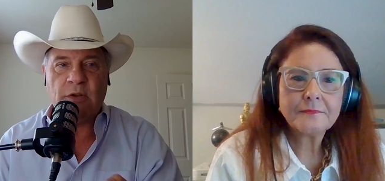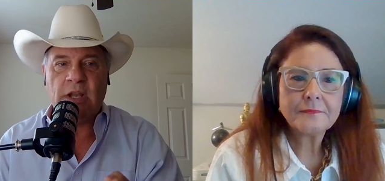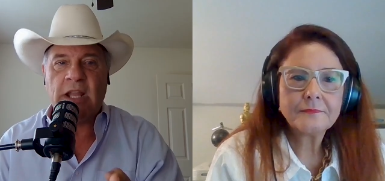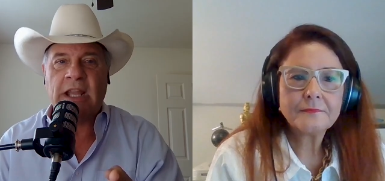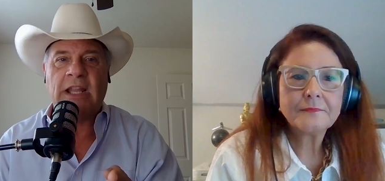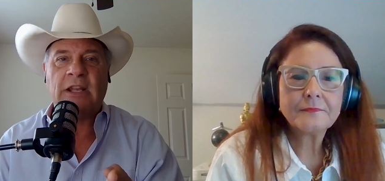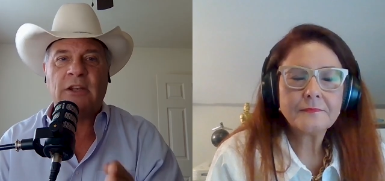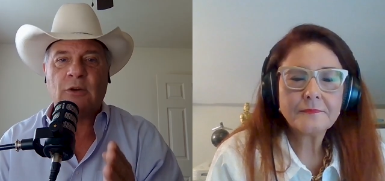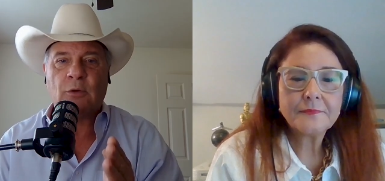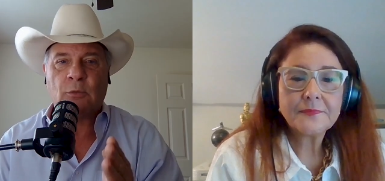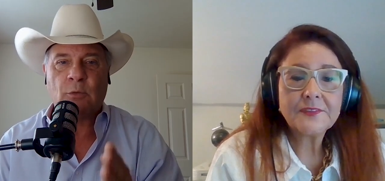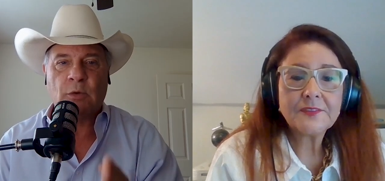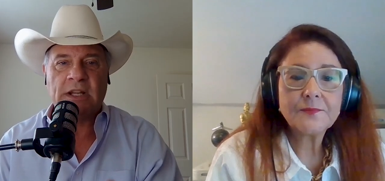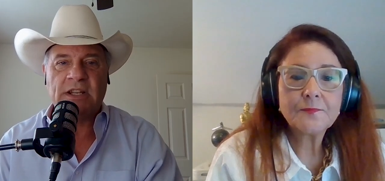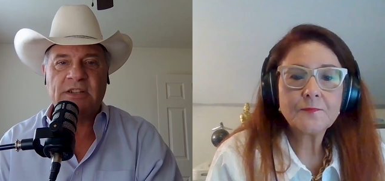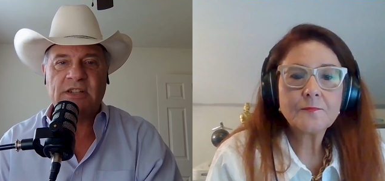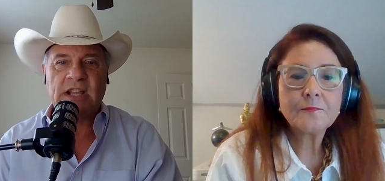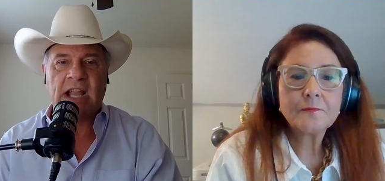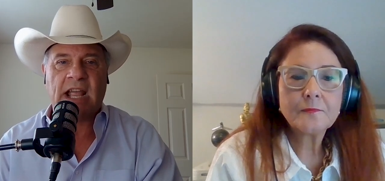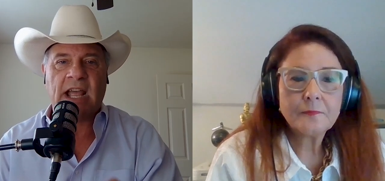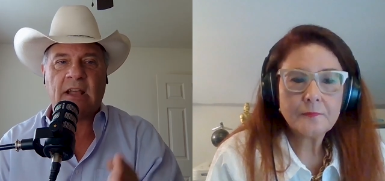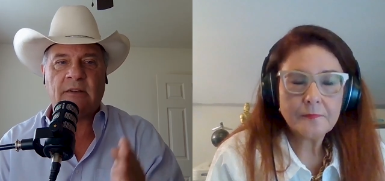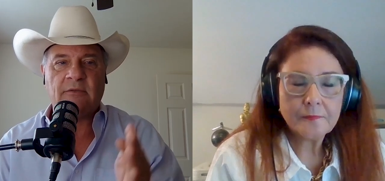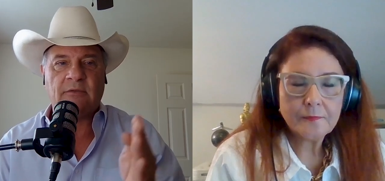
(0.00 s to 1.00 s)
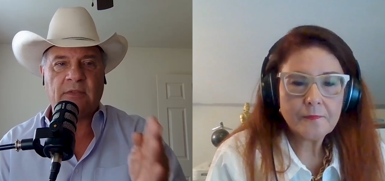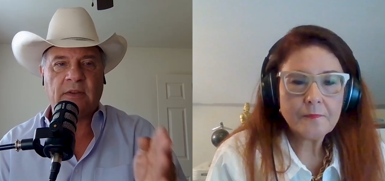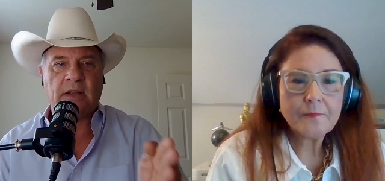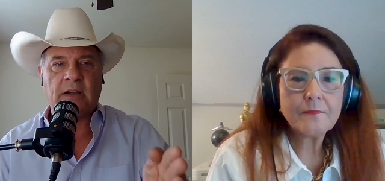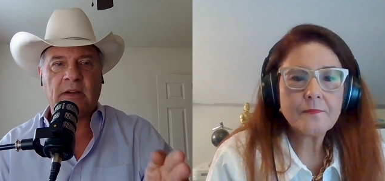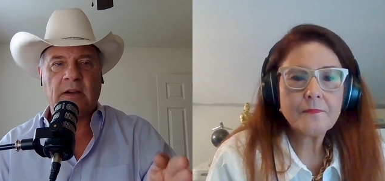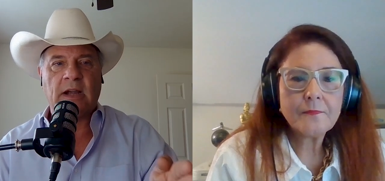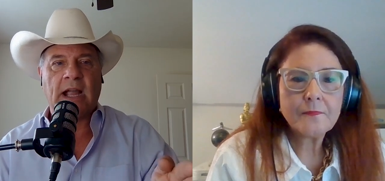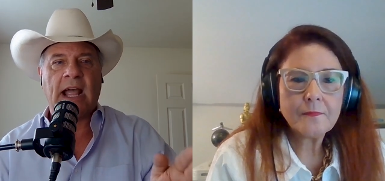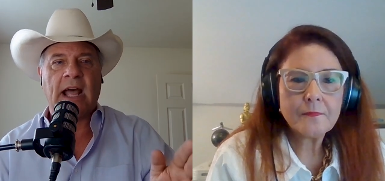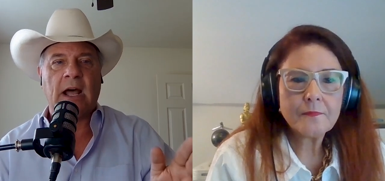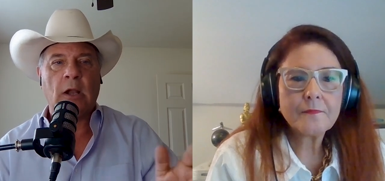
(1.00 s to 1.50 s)
Speaker 1: need to reach out and
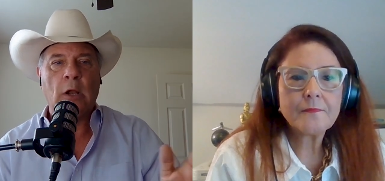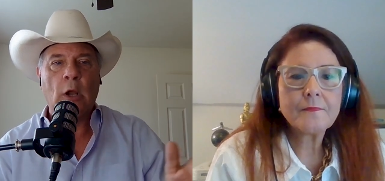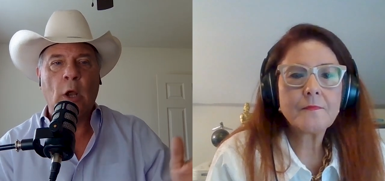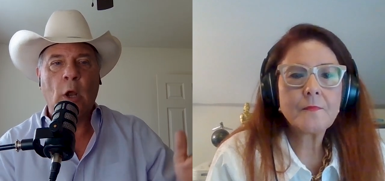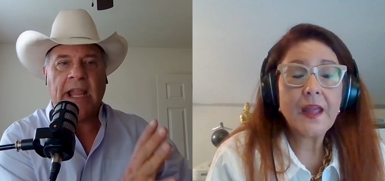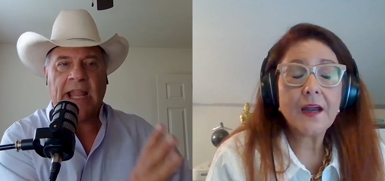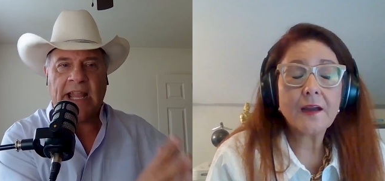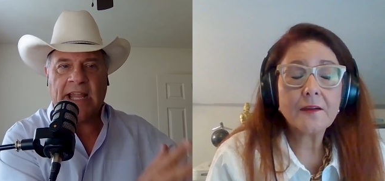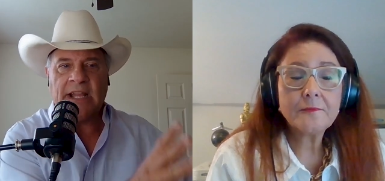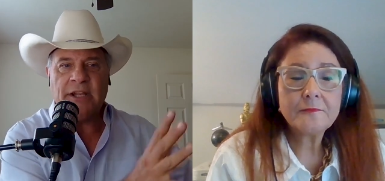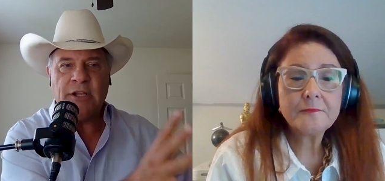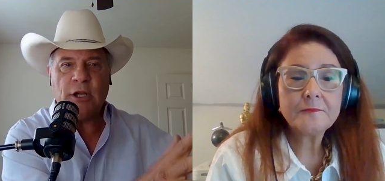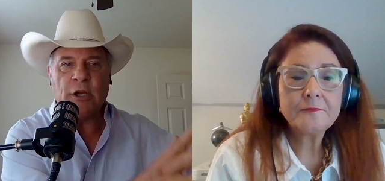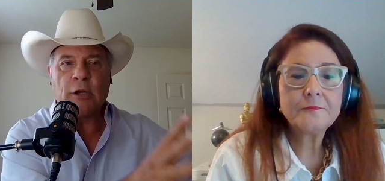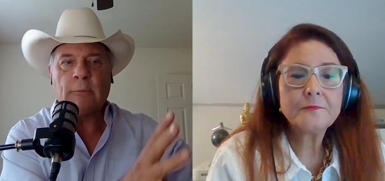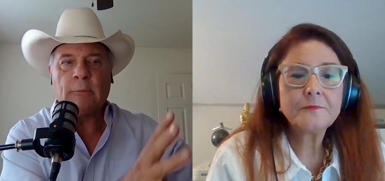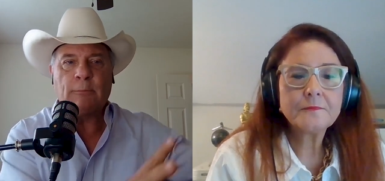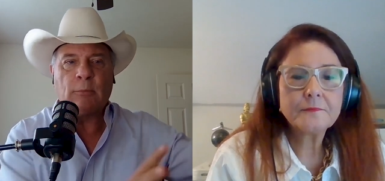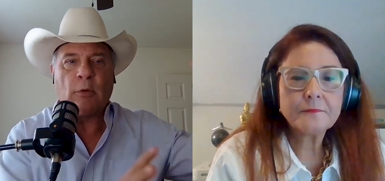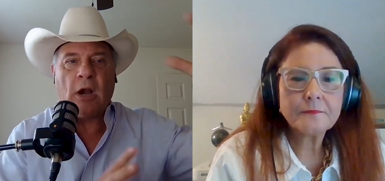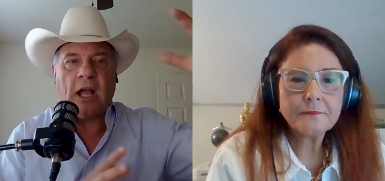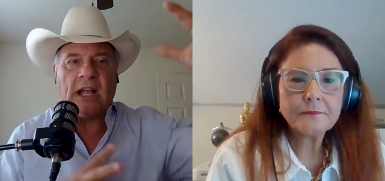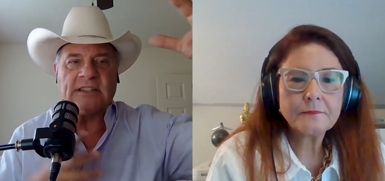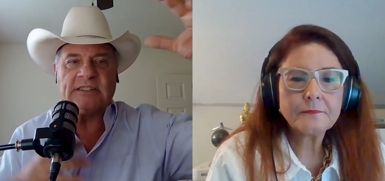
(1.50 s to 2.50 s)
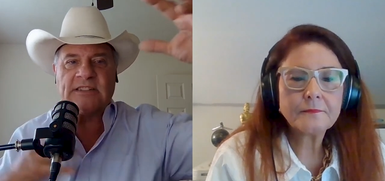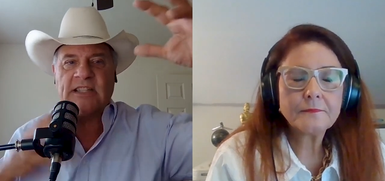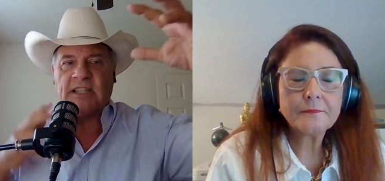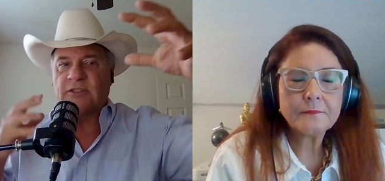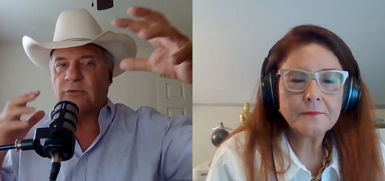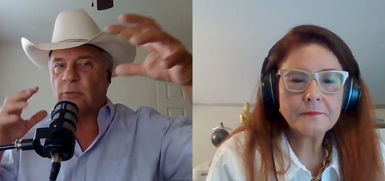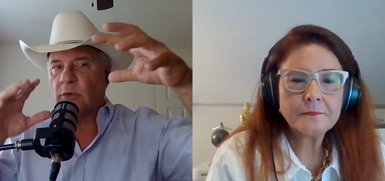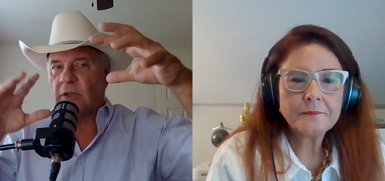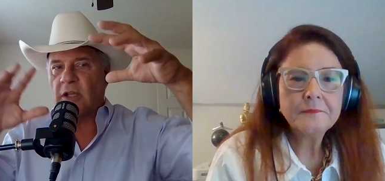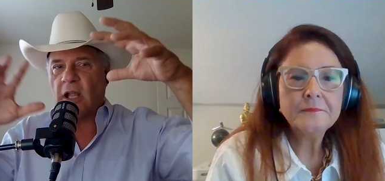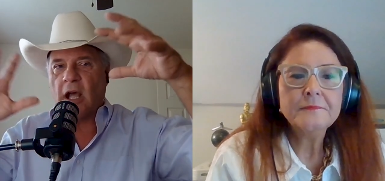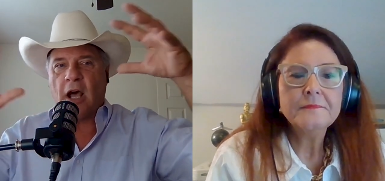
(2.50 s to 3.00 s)
figure out in yeah. your
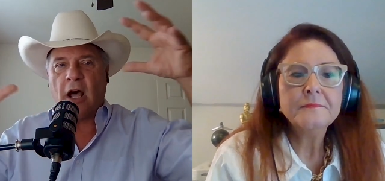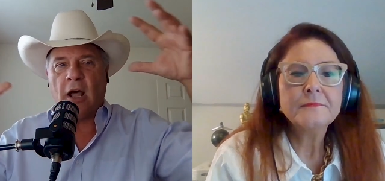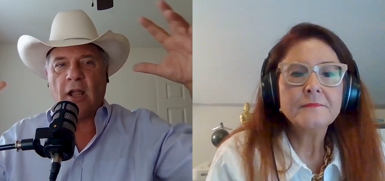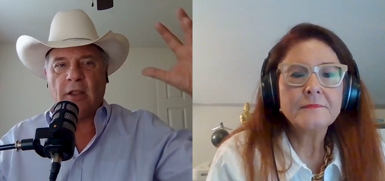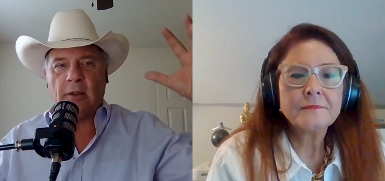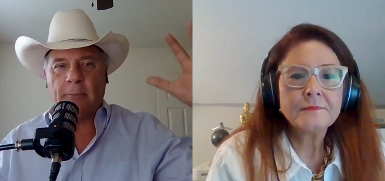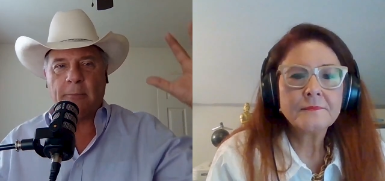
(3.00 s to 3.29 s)
process with all